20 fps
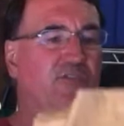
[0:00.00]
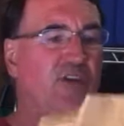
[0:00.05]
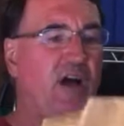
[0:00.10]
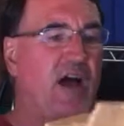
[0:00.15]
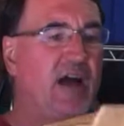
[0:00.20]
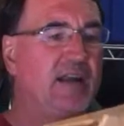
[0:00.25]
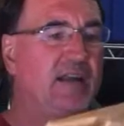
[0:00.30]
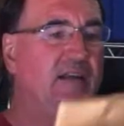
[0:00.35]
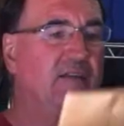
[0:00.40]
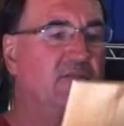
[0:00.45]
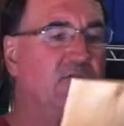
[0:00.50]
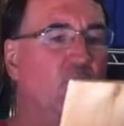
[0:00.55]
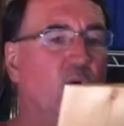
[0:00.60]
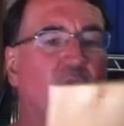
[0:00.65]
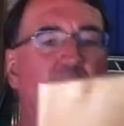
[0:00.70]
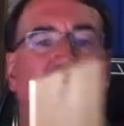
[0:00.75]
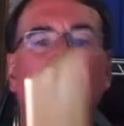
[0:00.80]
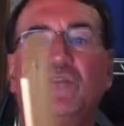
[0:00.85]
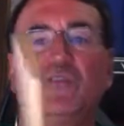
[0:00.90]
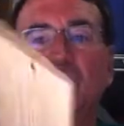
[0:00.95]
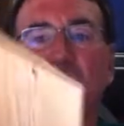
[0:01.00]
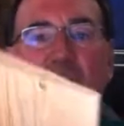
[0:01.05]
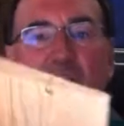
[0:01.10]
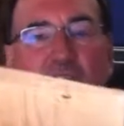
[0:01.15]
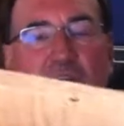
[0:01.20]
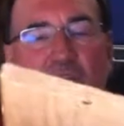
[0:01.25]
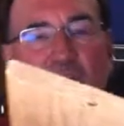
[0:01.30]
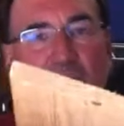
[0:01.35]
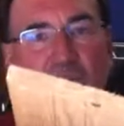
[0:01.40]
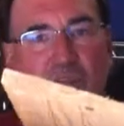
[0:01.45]
siding, of course, is
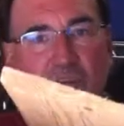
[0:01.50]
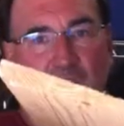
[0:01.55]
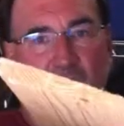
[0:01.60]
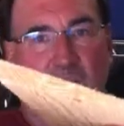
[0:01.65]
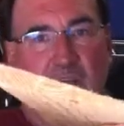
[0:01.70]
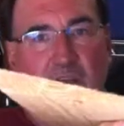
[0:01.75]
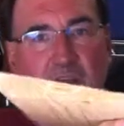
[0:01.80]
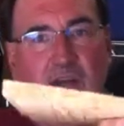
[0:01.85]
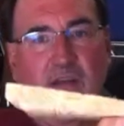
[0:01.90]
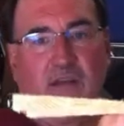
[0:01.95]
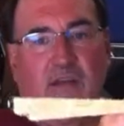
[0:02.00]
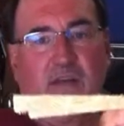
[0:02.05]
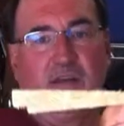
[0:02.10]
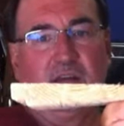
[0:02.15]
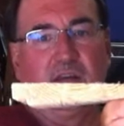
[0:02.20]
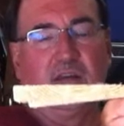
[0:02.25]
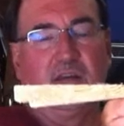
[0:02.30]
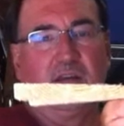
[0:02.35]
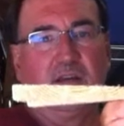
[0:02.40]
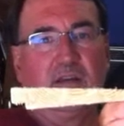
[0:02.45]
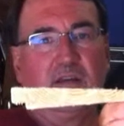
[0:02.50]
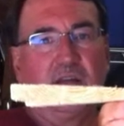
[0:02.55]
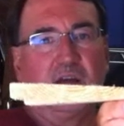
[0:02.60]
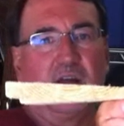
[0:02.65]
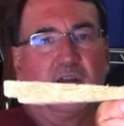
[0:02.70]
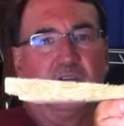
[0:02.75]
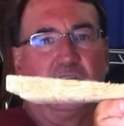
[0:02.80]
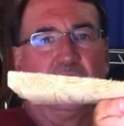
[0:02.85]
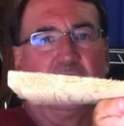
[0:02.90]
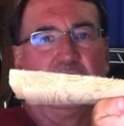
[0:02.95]
that it's
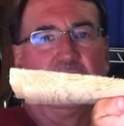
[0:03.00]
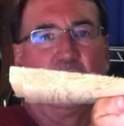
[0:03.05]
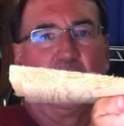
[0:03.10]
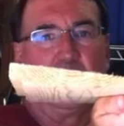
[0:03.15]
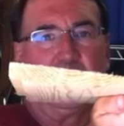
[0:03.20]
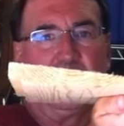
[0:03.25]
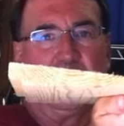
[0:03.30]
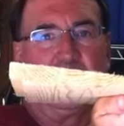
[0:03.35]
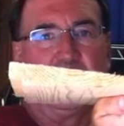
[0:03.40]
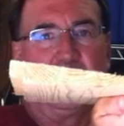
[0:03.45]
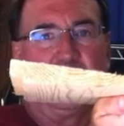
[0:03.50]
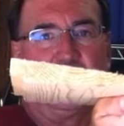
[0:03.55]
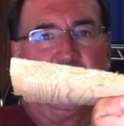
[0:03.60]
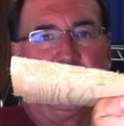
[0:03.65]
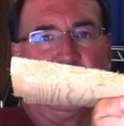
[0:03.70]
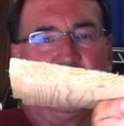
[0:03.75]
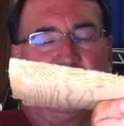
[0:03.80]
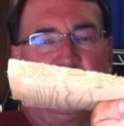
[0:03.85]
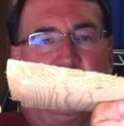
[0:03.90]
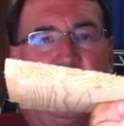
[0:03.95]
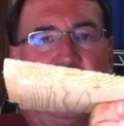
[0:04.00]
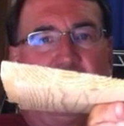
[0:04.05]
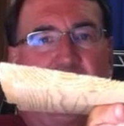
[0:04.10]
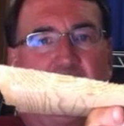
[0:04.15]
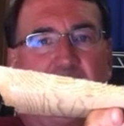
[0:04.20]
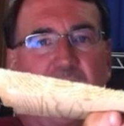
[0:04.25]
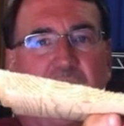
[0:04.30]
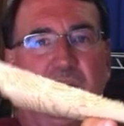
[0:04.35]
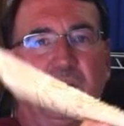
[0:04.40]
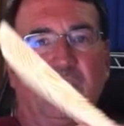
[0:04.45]
not uniformly thick, it's
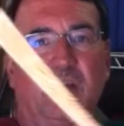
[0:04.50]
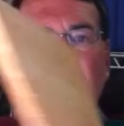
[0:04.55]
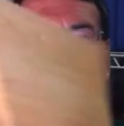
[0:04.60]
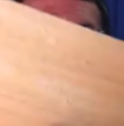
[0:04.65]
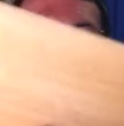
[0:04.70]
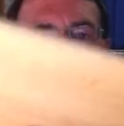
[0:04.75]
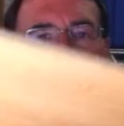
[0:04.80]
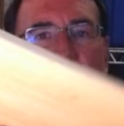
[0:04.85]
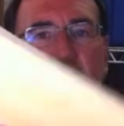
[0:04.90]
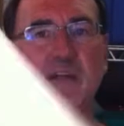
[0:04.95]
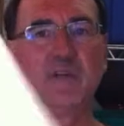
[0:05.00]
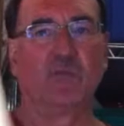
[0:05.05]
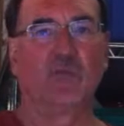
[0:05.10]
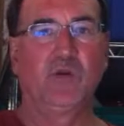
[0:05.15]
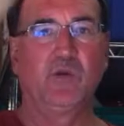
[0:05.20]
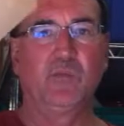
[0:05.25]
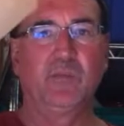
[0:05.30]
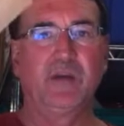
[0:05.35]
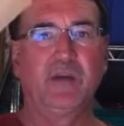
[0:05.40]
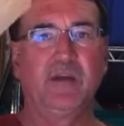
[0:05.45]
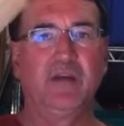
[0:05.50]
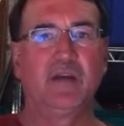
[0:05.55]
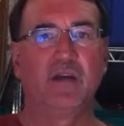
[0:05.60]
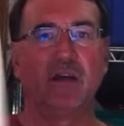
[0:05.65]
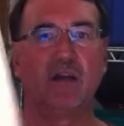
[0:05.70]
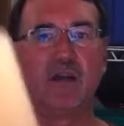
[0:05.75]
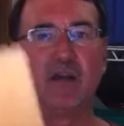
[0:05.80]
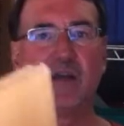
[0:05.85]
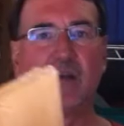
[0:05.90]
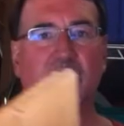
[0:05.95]
beveled, as siding will be,
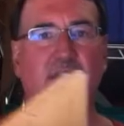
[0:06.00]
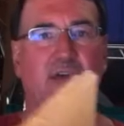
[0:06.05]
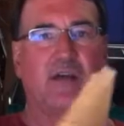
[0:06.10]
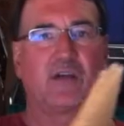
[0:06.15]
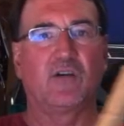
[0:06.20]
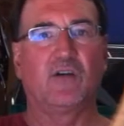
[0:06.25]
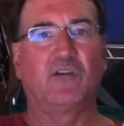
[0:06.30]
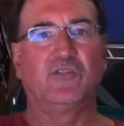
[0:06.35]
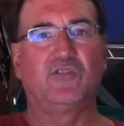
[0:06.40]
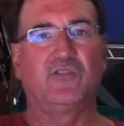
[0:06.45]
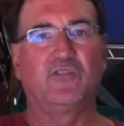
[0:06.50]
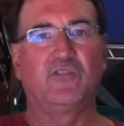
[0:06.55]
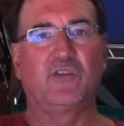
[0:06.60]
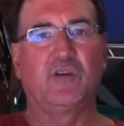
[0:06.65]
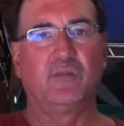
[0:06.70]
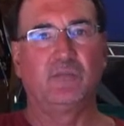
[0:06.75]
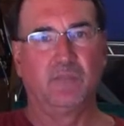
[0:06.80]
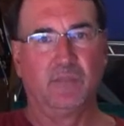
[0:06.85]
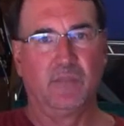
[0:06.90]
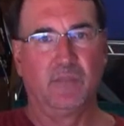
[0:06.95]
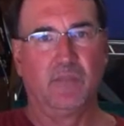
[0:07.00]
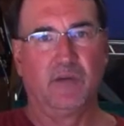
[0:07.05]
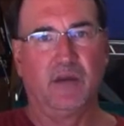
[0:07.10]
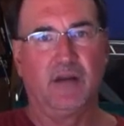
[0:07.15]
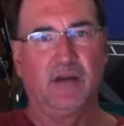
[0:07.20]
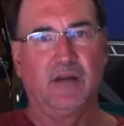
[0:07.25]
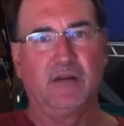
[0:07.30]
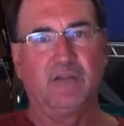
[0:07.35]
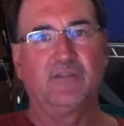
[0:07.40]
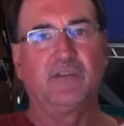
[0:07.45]
and that causes some
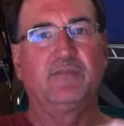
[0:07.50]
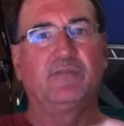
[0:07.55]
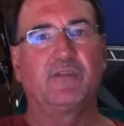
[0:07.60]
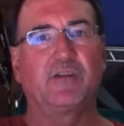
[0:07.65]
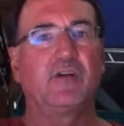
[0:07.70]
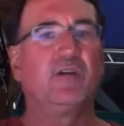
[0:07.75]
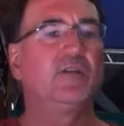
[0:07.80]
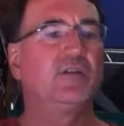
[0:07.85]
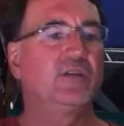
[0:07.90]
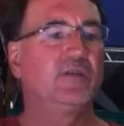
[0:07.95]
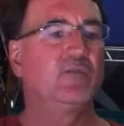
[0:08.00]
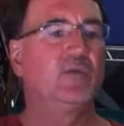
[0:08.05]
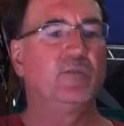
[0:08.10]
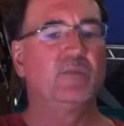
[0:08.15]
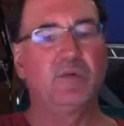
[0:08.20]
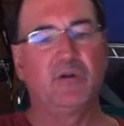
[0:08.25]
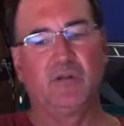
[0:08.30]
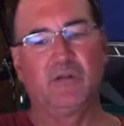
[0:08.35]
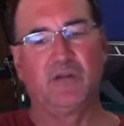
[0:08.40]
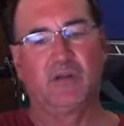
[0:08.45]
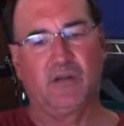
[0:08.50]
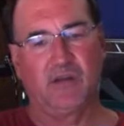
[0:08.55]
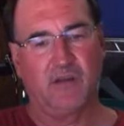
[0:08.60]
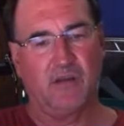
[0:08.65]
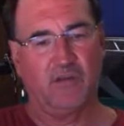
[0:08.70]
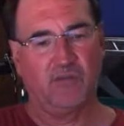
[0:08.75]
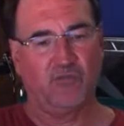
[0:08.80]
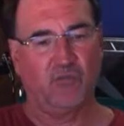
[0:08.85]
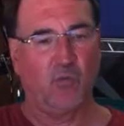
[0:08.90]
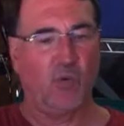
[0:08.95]
difficulty when building
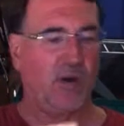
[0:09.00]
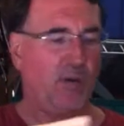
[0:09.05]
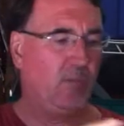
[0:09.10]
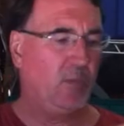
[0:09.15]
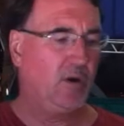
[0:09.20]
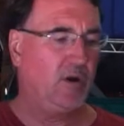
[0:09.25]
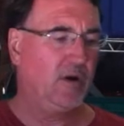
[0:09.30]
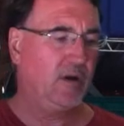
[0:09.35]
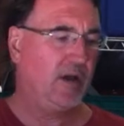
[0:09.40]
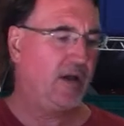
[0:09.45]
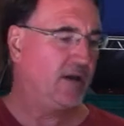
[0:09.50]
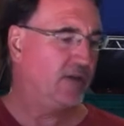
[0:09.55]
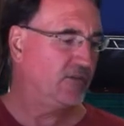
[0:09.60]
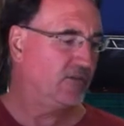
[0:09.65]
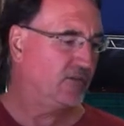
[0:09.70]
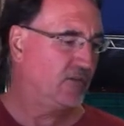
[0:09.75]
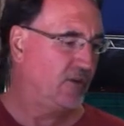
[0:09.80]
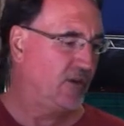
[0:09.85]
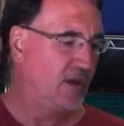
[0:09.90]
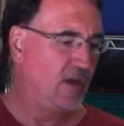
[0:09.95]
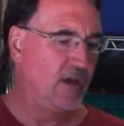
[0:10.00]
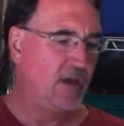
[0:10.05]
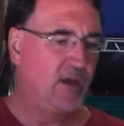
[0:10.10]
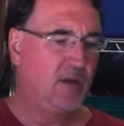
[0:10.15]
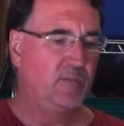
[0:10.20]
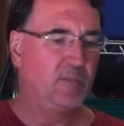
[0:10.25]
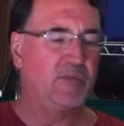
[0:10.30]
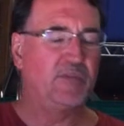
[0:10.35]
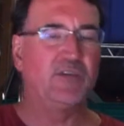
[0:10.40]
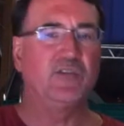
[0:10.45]
a square birdhouse.
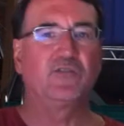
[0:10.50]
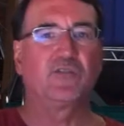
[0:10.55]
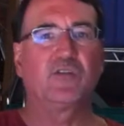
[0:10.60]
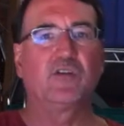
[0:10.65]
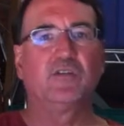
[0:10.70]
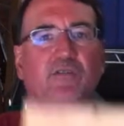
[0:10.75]
But these are